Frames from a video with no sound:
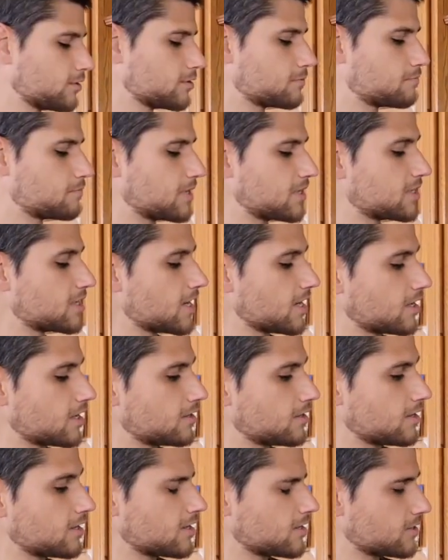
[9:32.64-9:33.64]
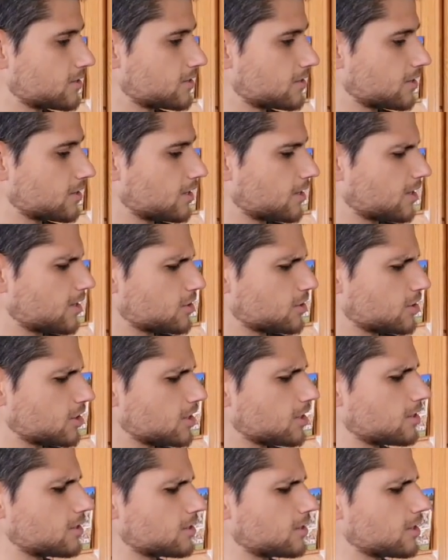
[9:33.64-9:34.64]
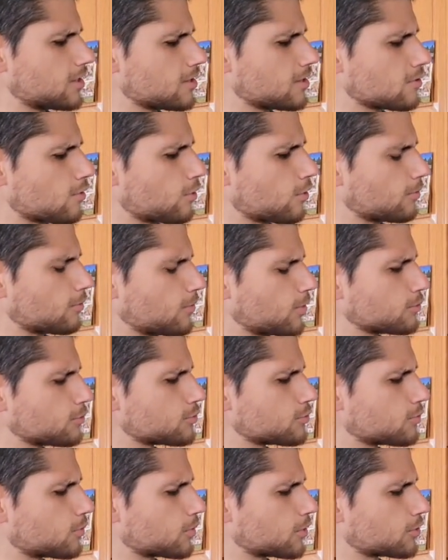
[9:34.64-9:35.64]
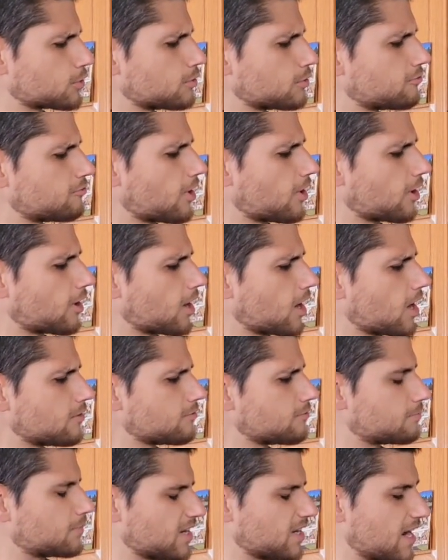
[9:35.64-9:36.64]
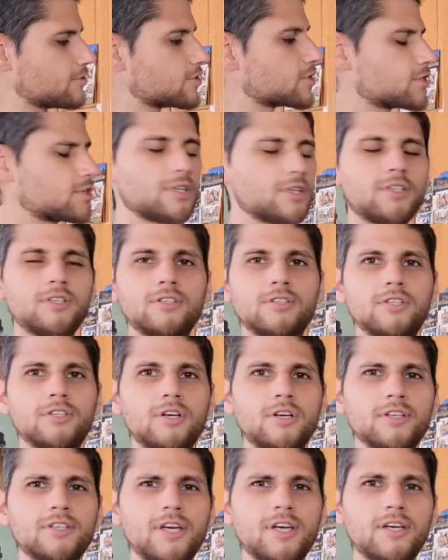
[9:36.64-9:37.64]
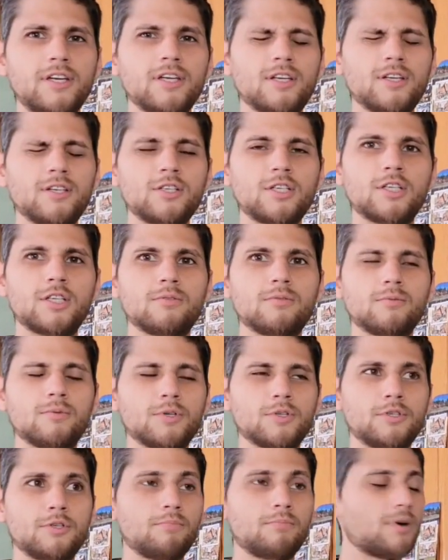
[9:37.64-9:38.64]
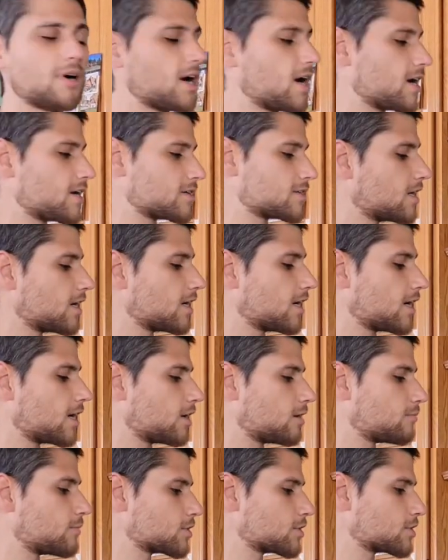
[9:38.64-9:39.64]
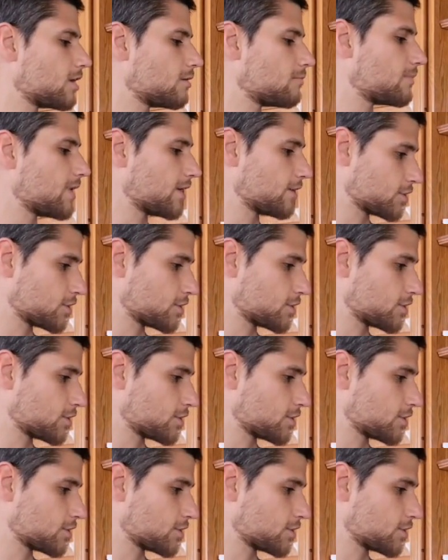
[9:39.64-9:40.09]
been taking this, and she didn't think her hormones were too far off, but after she started taking it, she was surprised at how much better she